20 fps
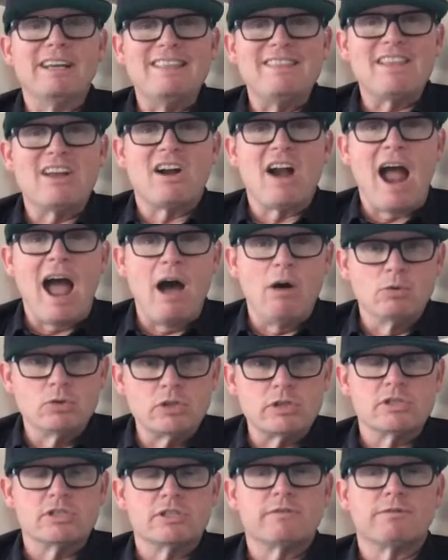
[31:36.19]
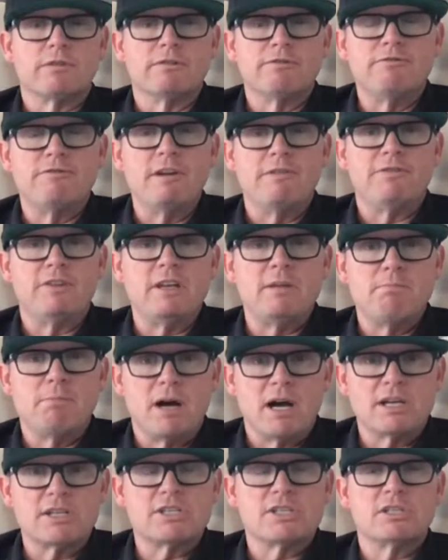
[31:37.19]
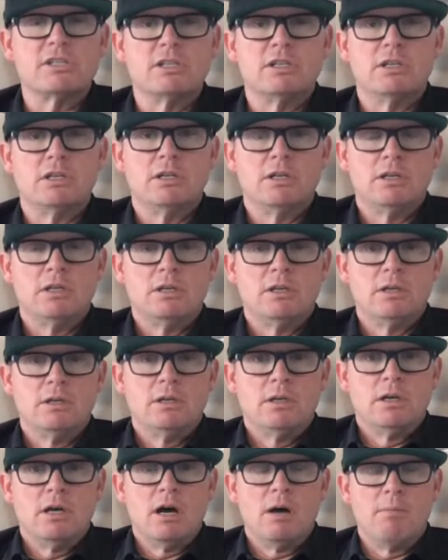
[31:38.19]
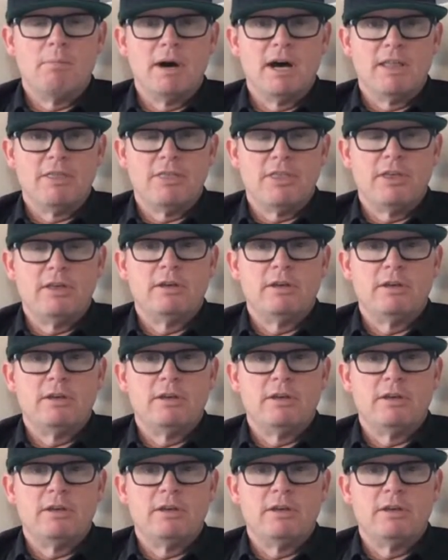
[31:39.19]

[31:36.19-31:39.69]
in their houses for $50 a month.